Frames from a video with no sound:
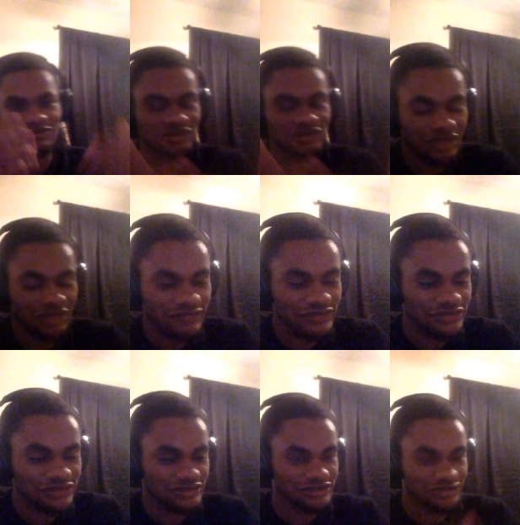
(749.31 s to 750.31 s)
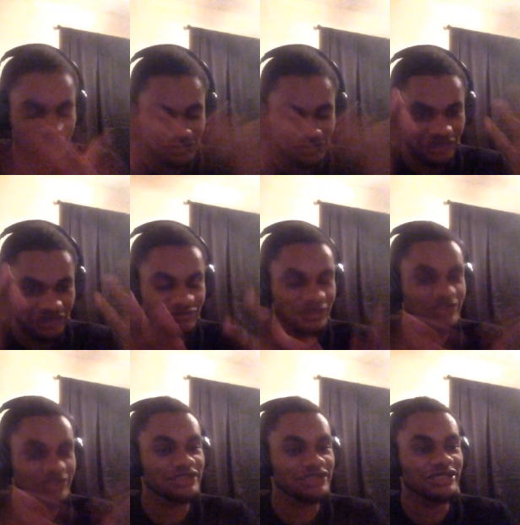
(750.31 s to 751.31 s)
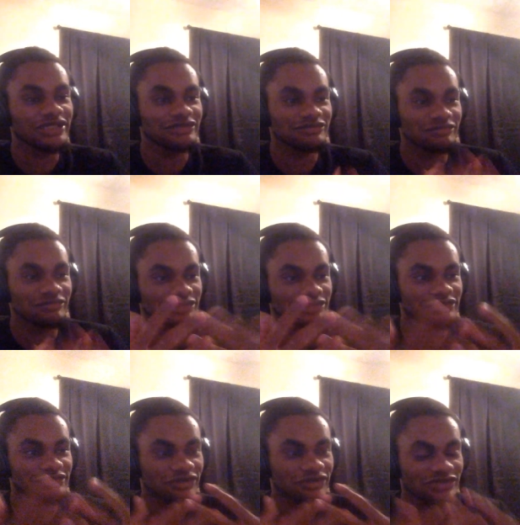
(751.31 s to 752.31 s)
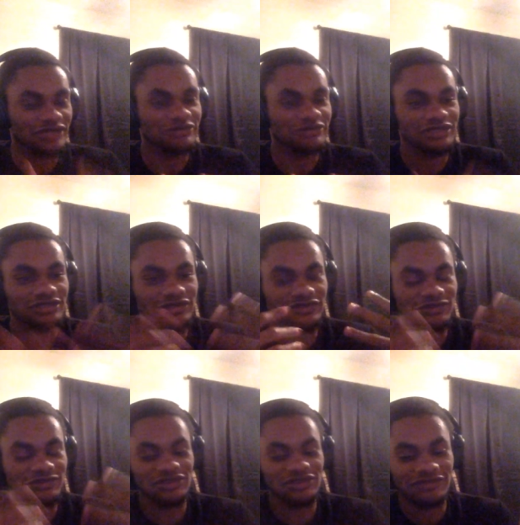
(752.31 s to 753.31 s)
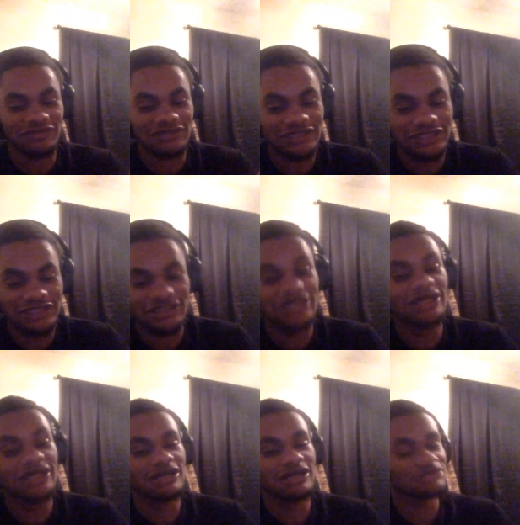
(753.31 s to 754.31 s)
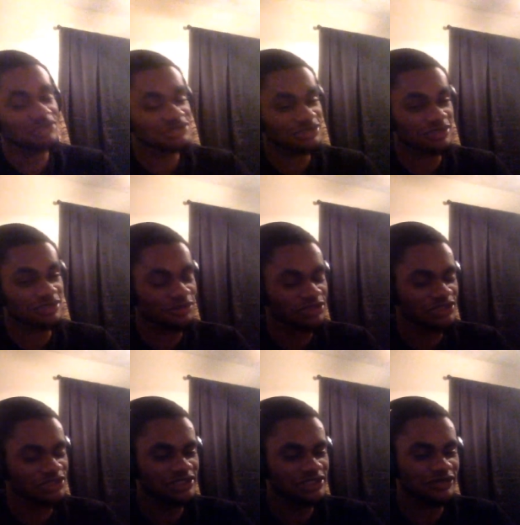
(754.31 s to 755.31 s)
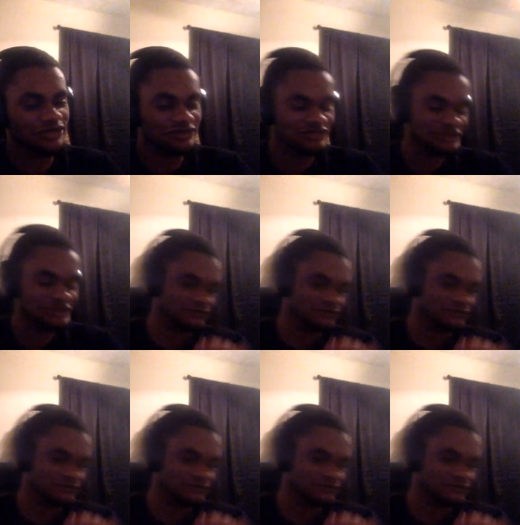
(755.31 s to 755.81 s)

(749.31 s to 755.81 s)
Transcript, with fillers: you know, obvious because that's off of my head, and usually if you go the top of your head, you go for the most obvious things. I'm trying to stick to low key narratives